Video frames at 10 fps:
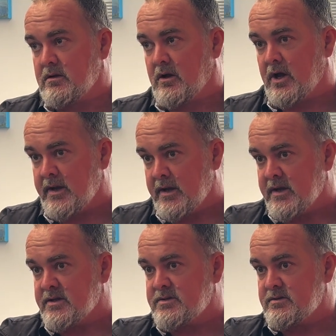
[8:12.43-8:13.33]
I
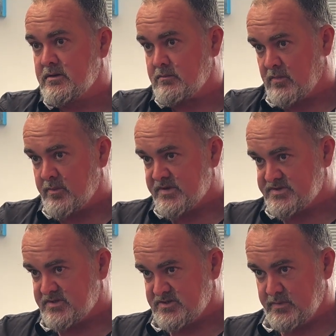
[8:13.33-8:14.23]
need my
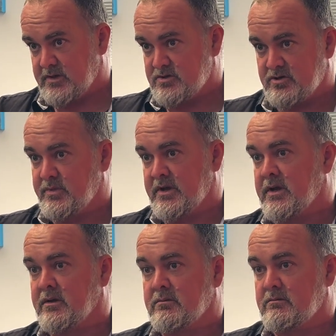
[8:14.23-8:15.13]
business to be
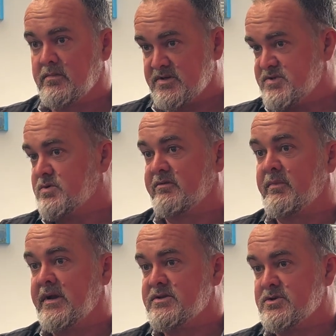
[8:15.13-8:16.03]
contributing this sort of
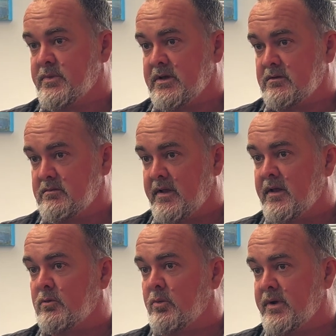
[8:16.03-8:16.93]
money to me, and
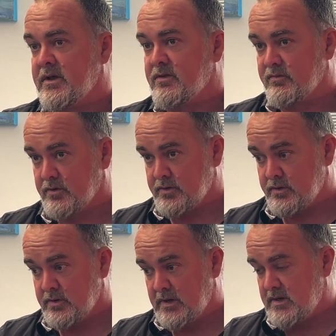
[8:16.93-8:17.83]
that will be
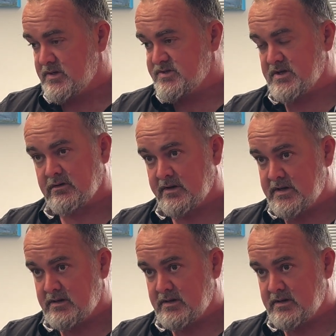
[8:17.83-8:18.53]
through salary.